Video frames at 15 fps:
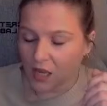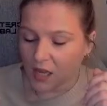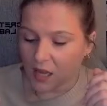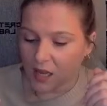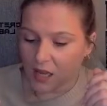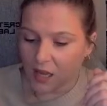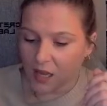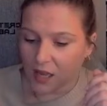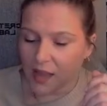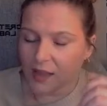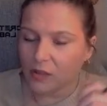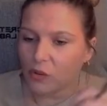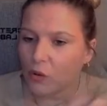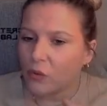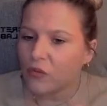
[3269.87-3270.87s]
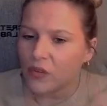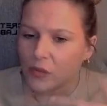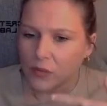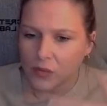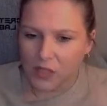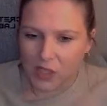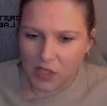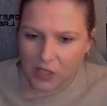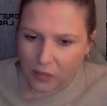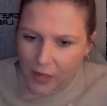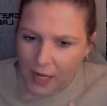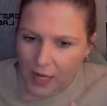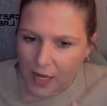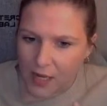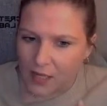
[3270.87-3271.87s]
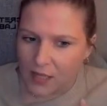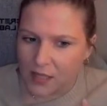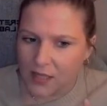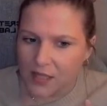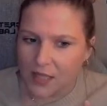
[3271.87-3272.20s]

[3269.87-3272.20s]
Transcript: I don't feel restrained.